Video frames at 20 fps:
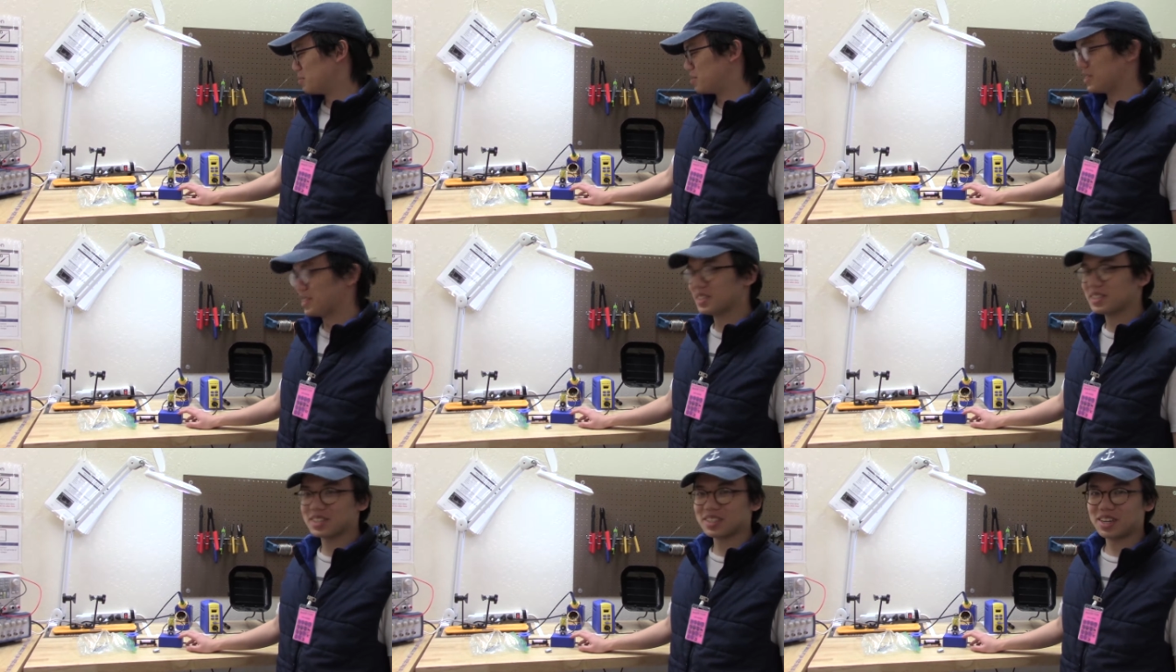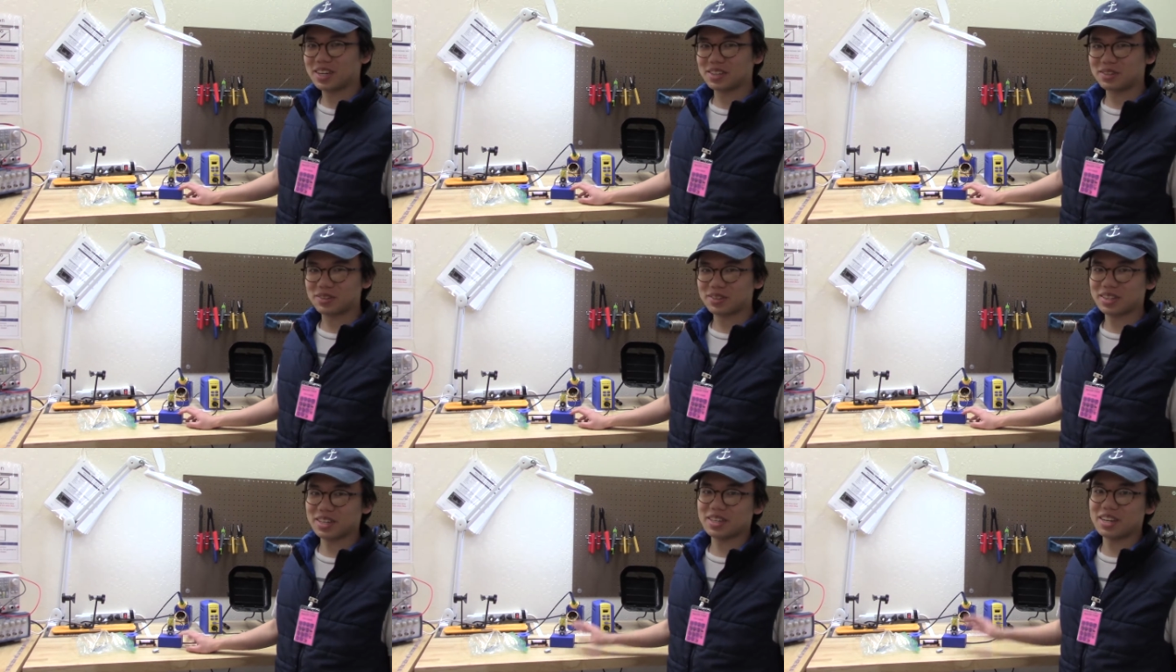feed solder
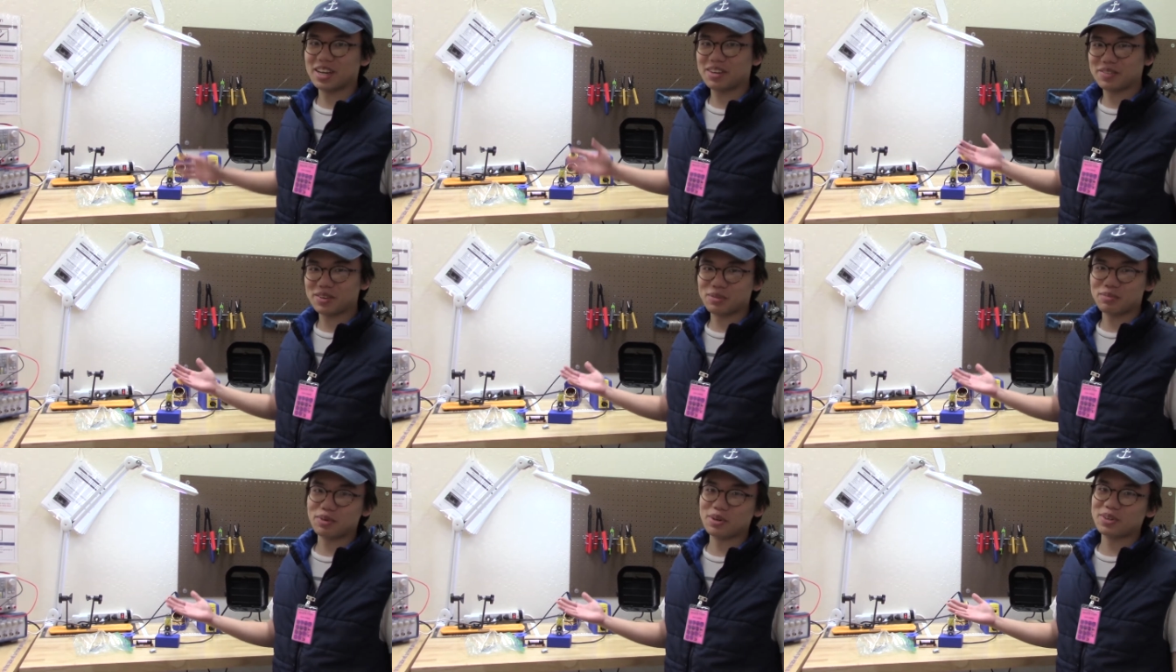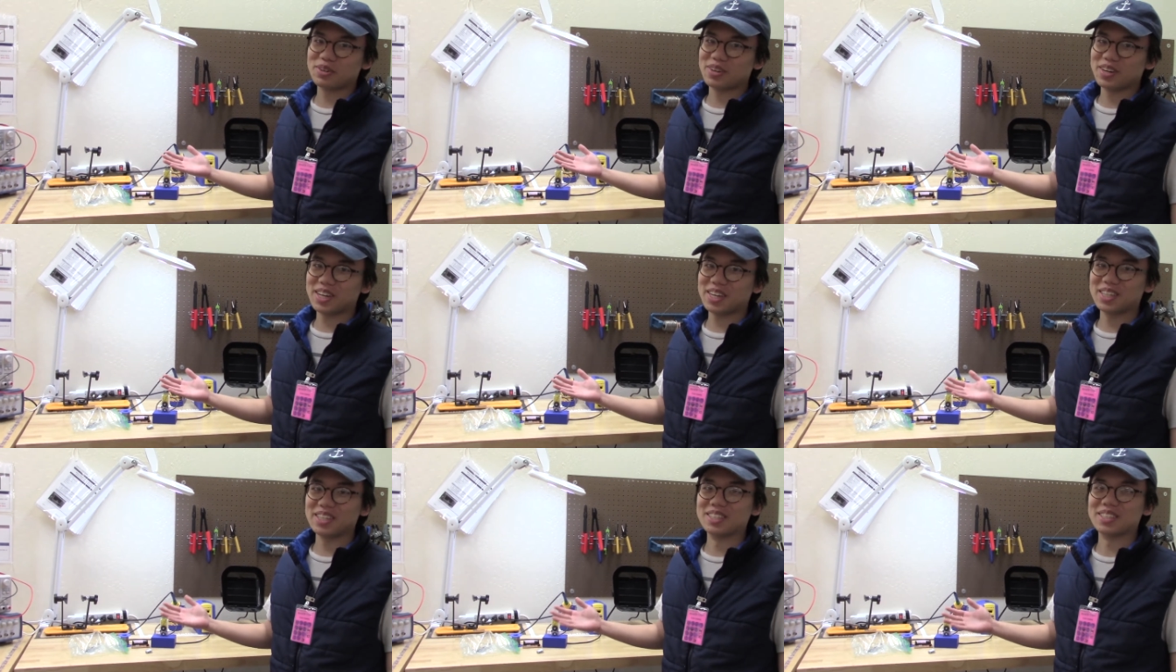without having to burn your
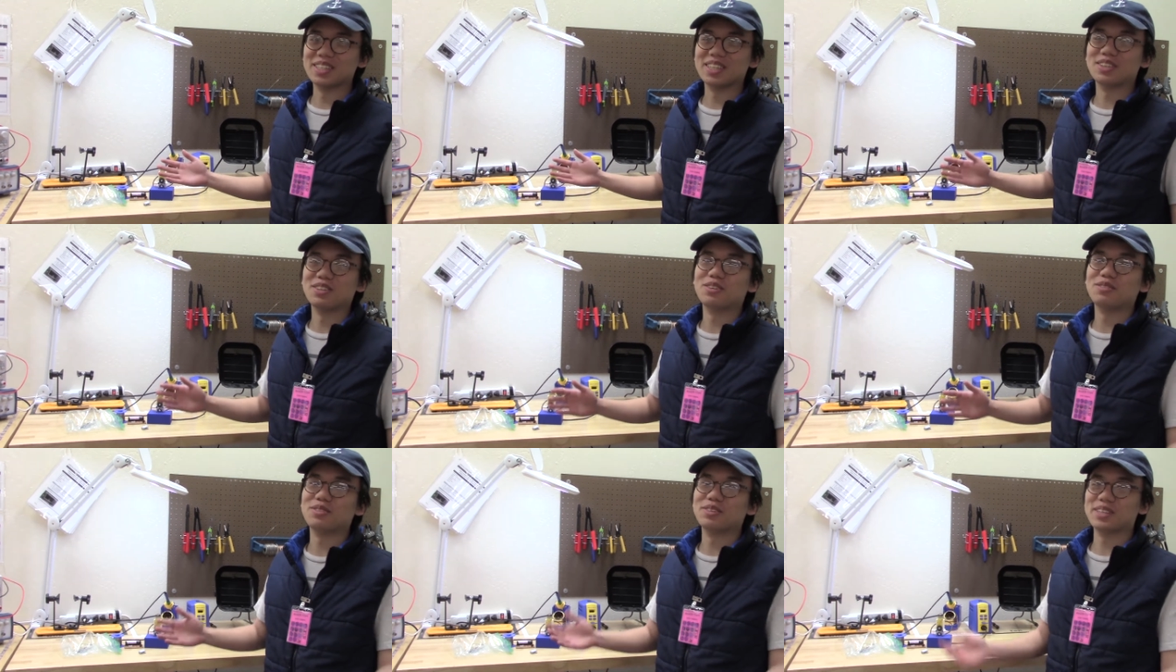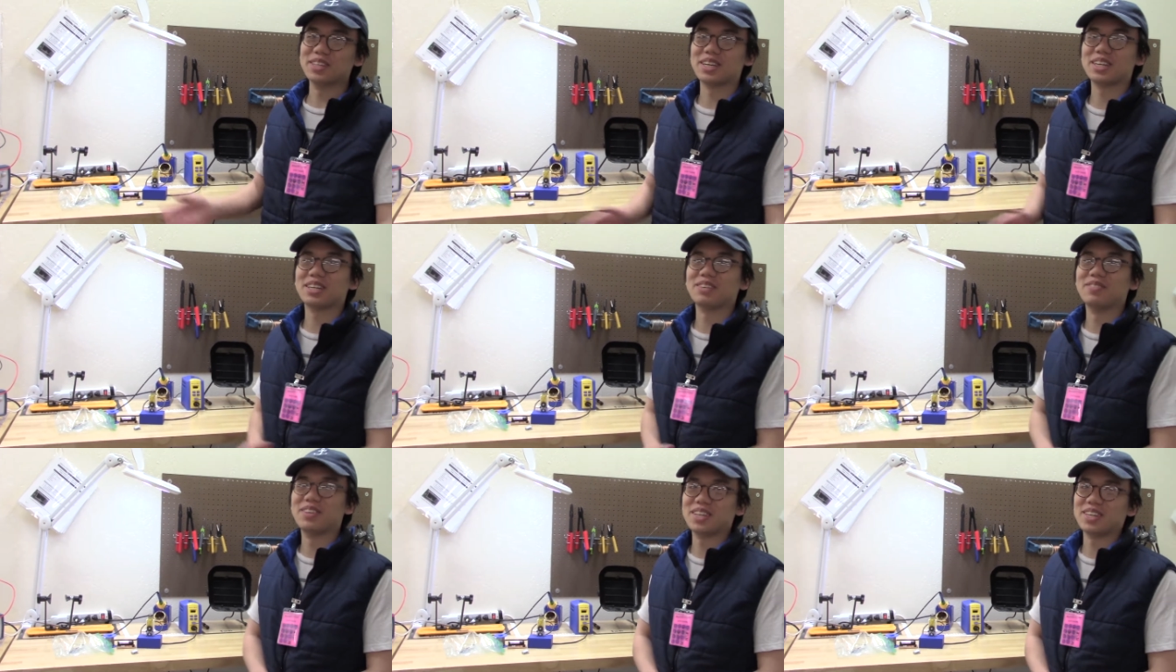hands, and hopefully I
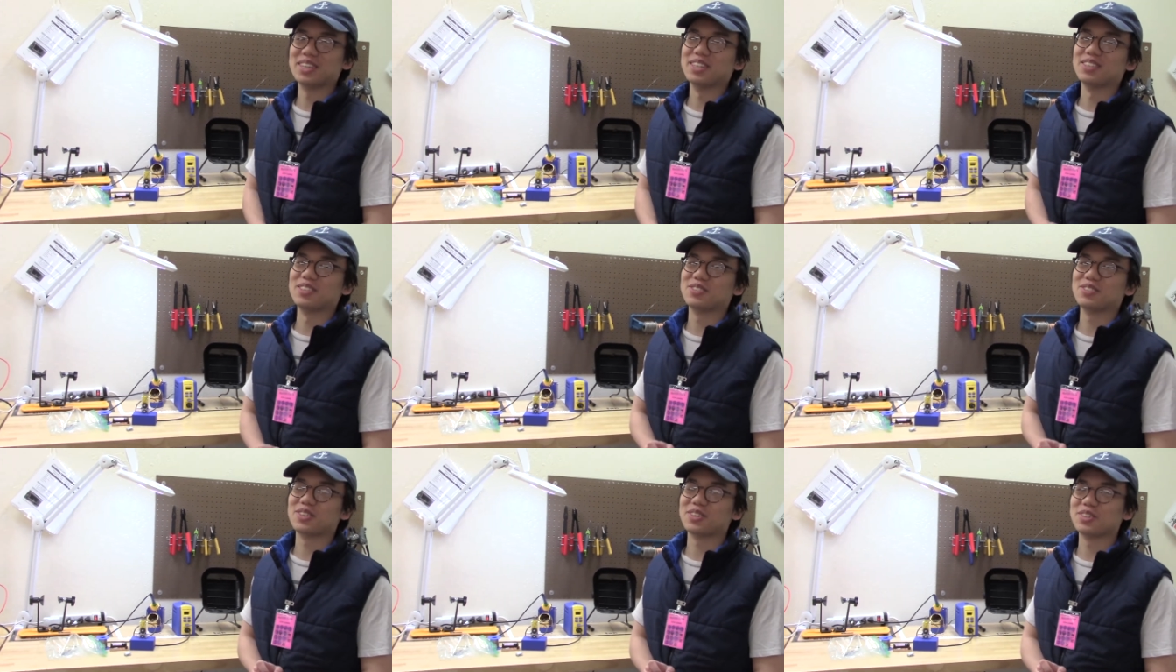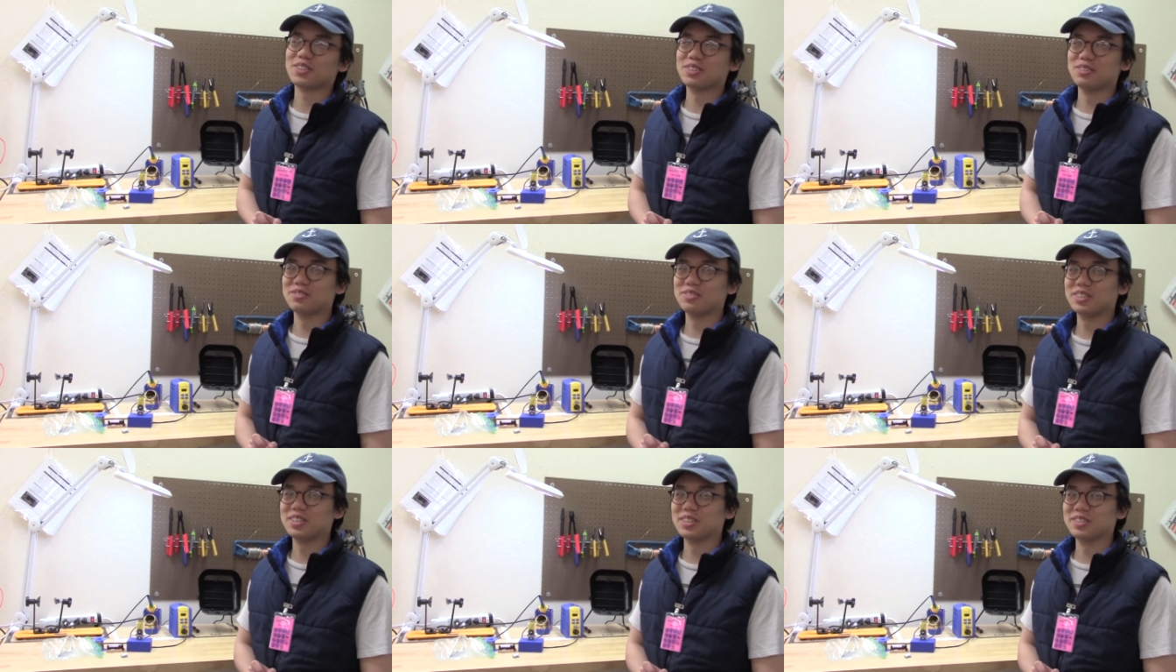can make an instructional
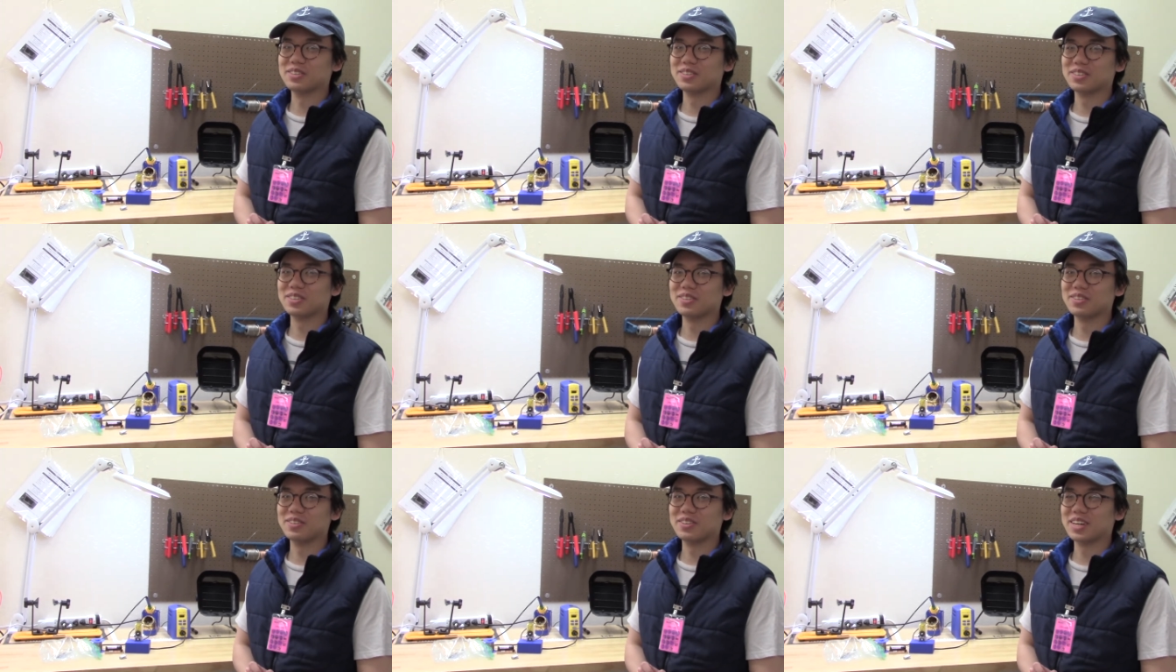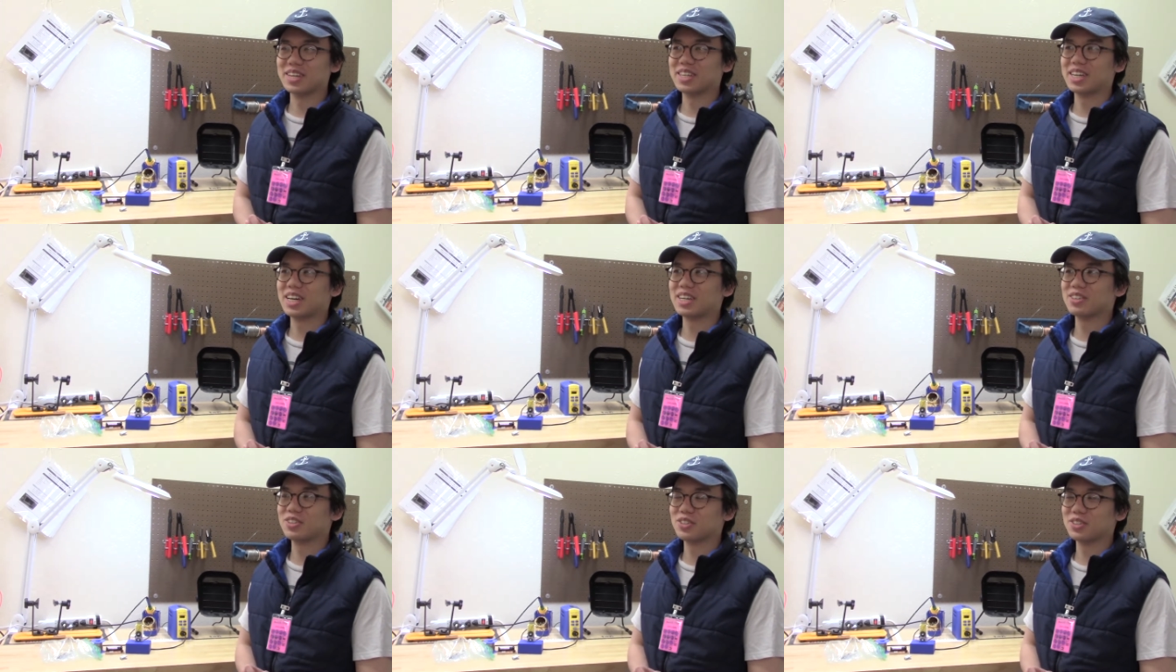video soon on
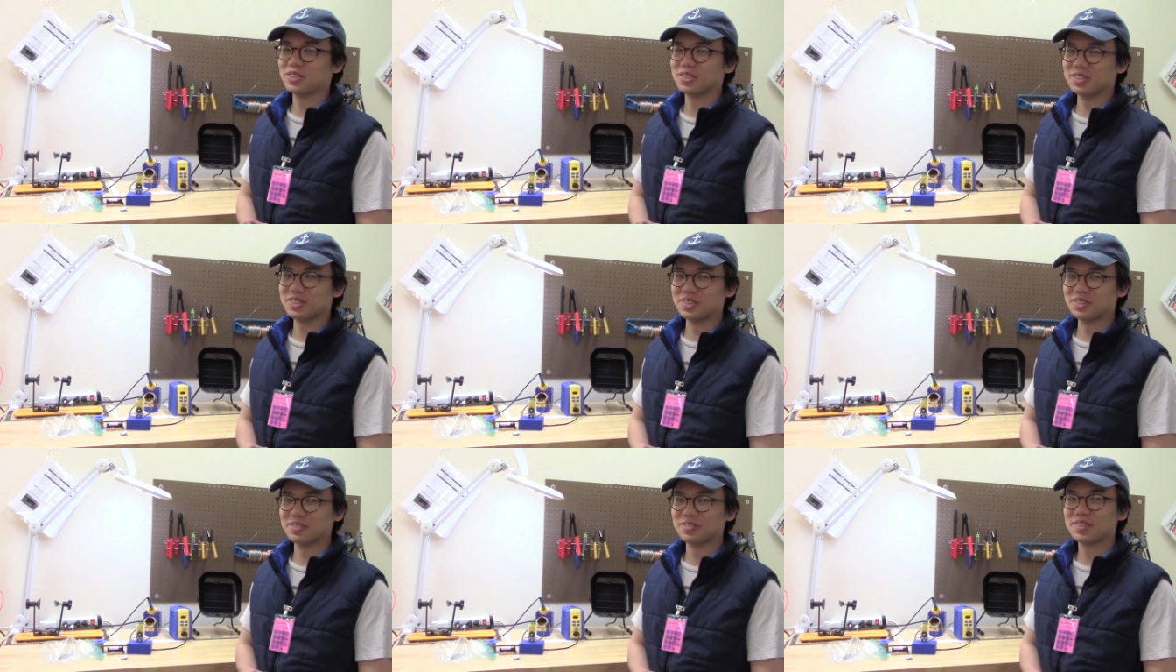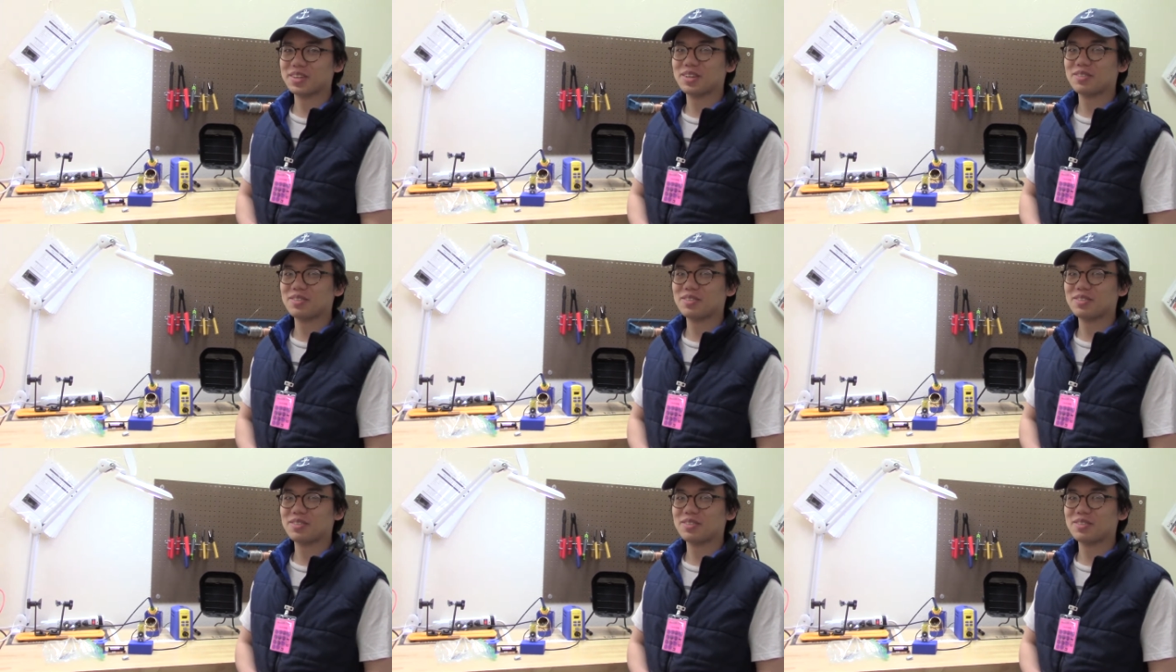how to show you,